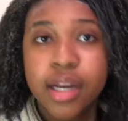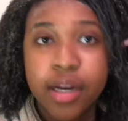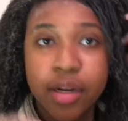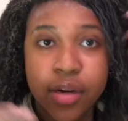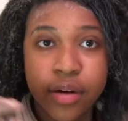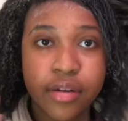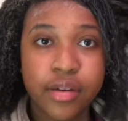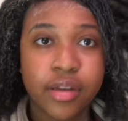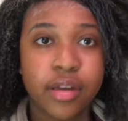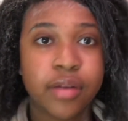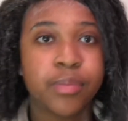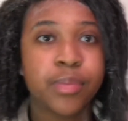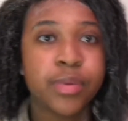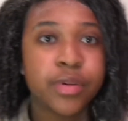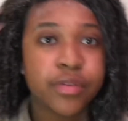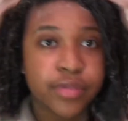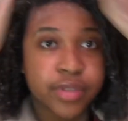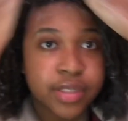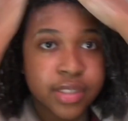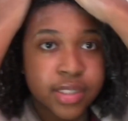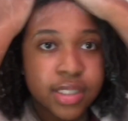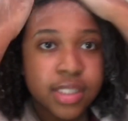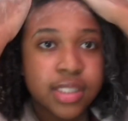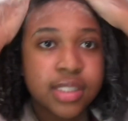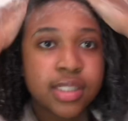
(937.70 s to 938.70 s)
hurry up and rinse
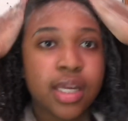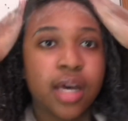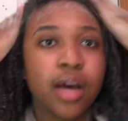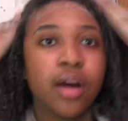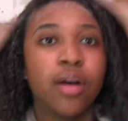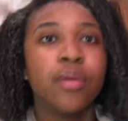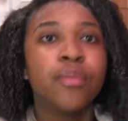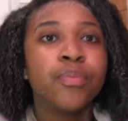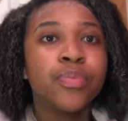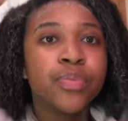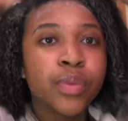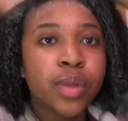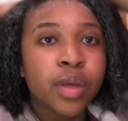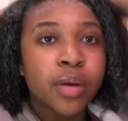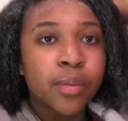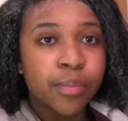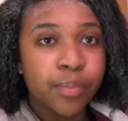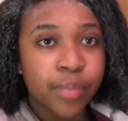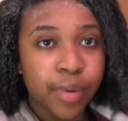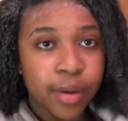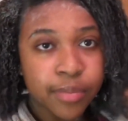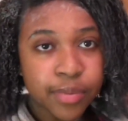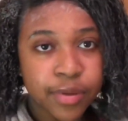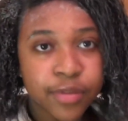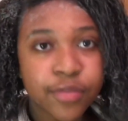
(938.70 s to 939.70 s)
this out.
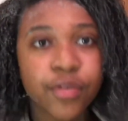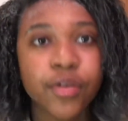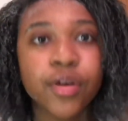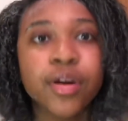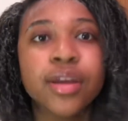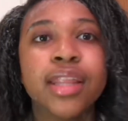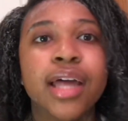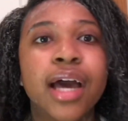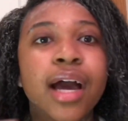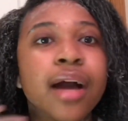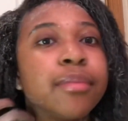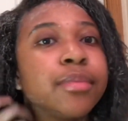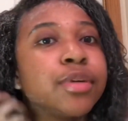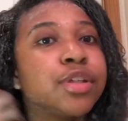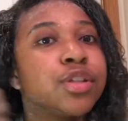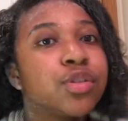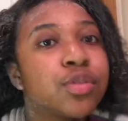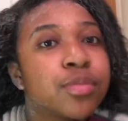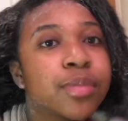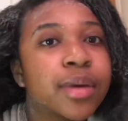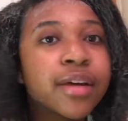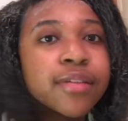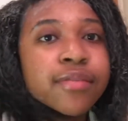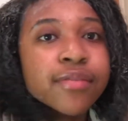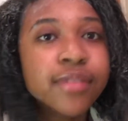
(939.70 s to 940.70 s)
But before that, I'm gonna do my
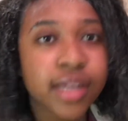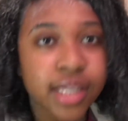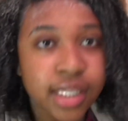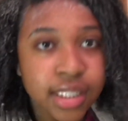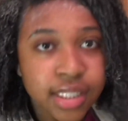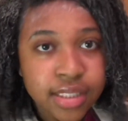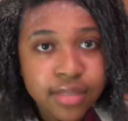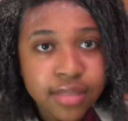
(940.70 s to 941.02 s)
face